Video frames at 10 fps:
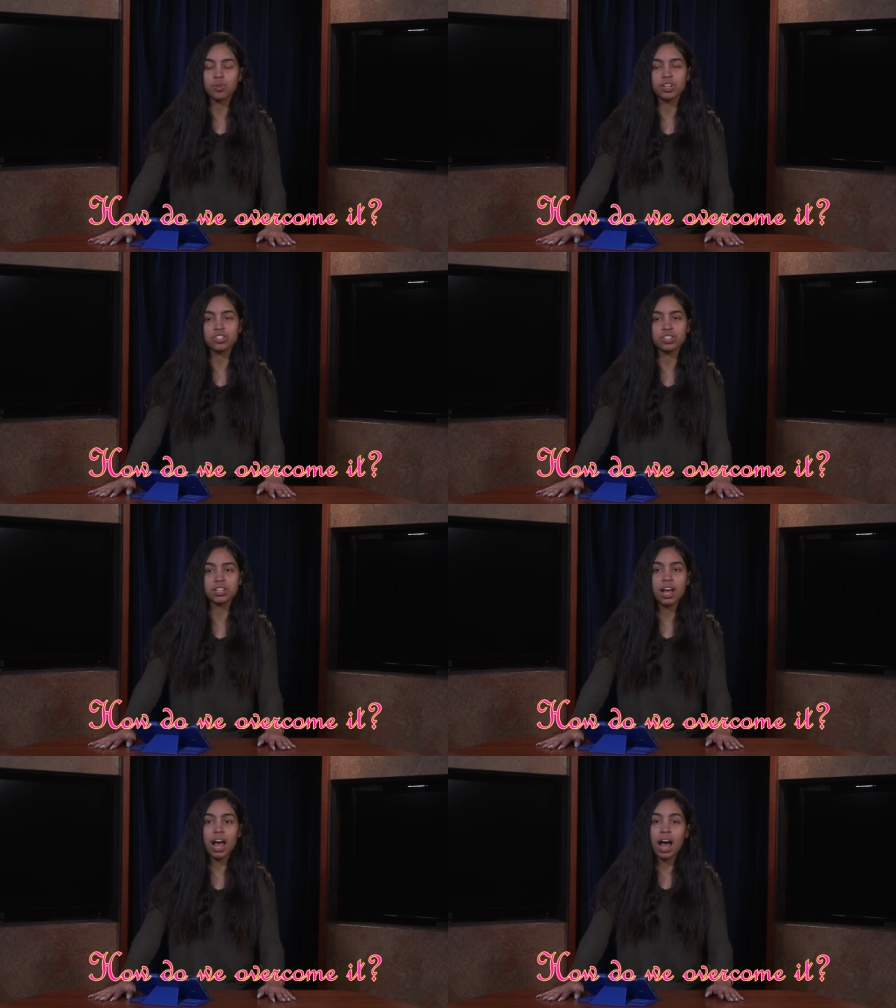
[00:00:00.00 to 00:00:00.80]
the
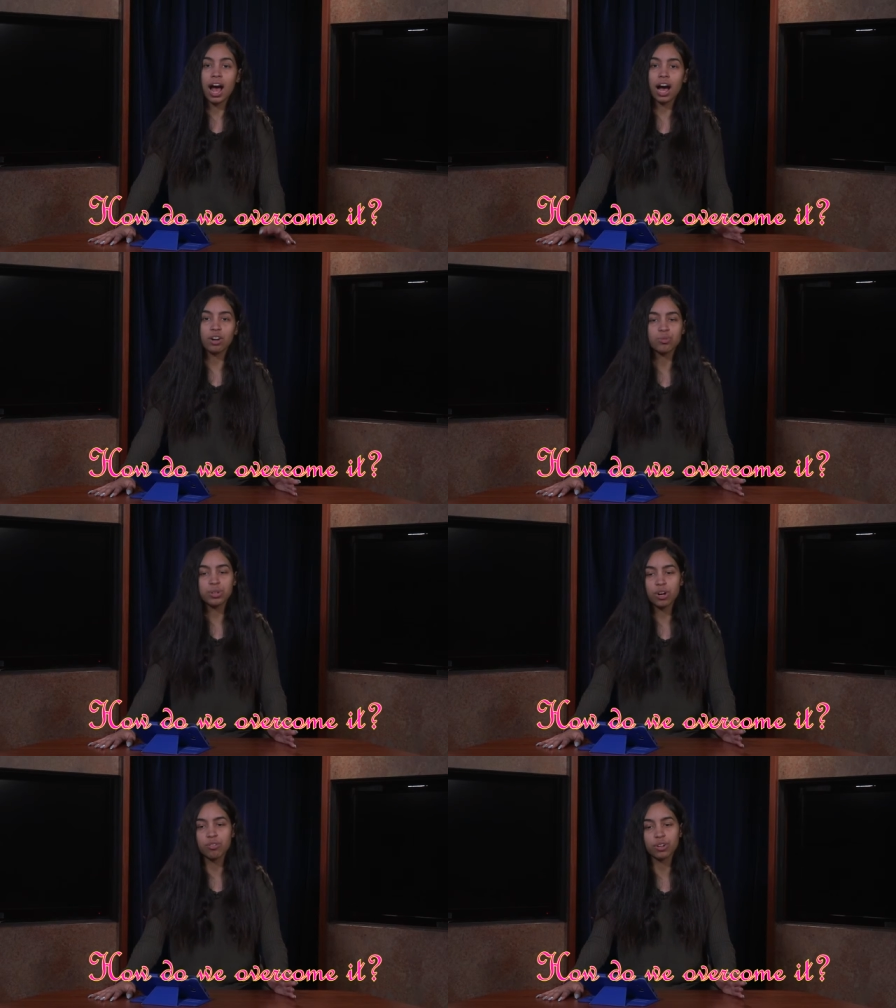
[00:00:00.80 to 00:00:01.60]
question, how do
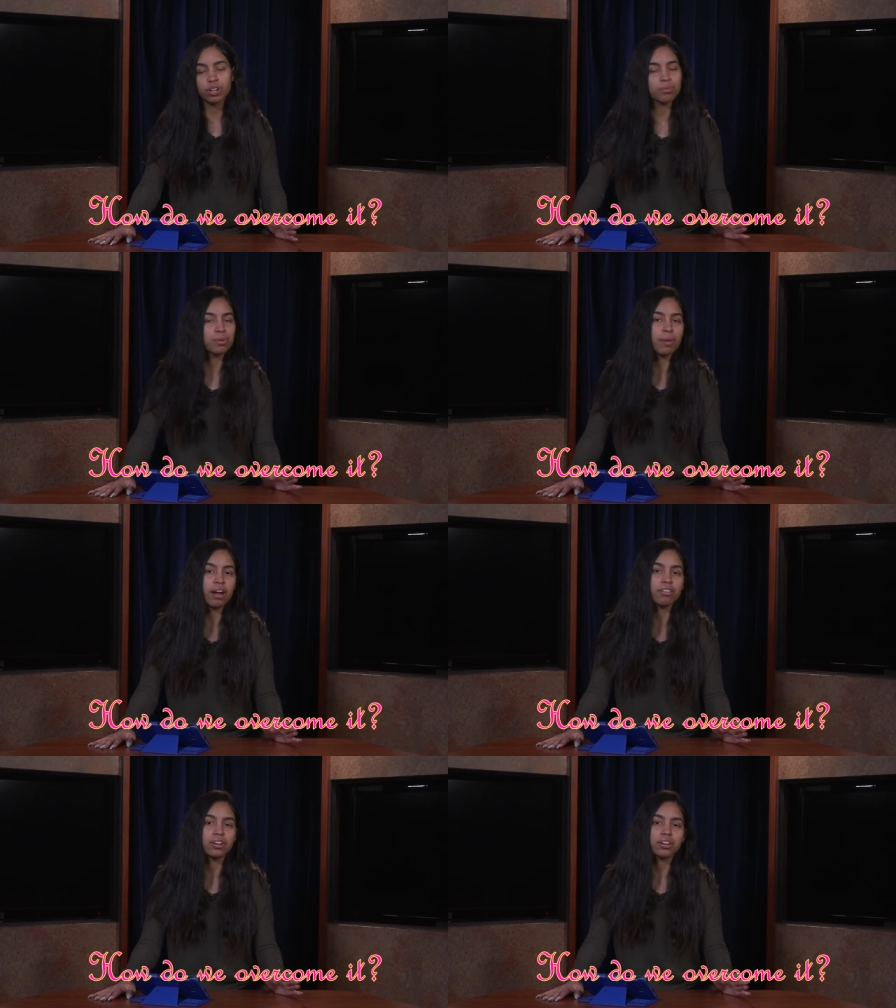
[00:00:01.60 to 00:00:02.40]
we overcome the
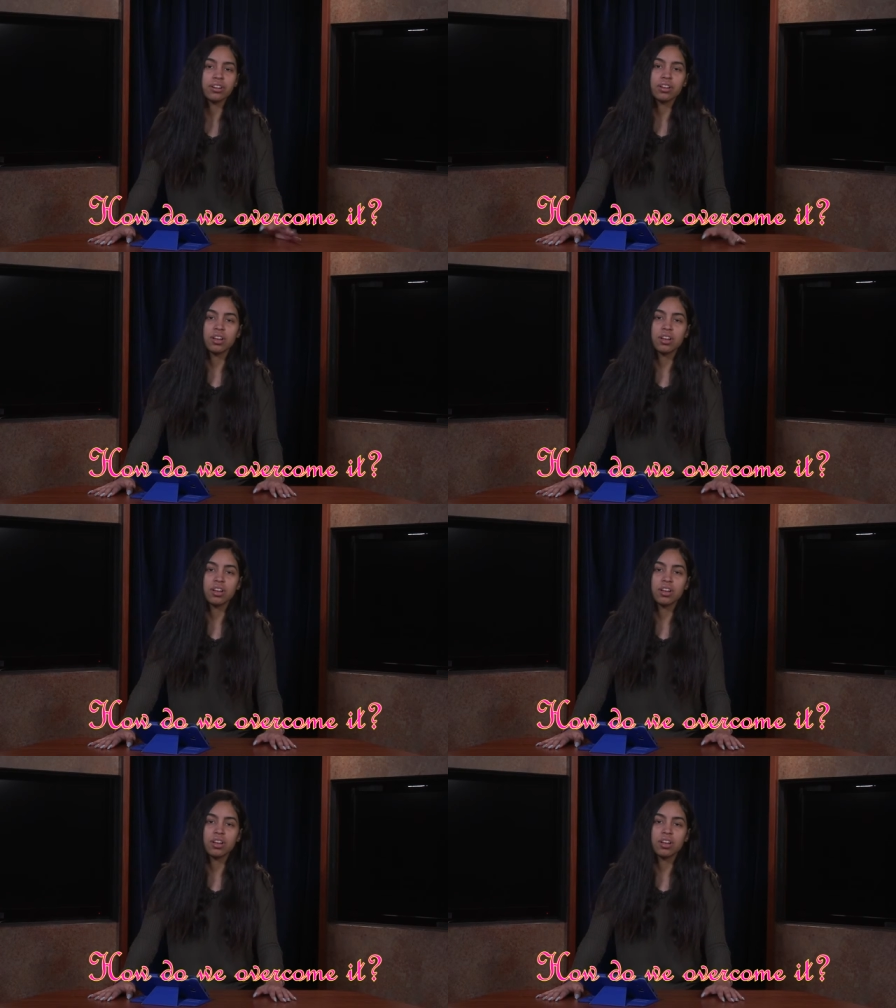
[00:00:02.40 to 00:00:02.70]
barrier?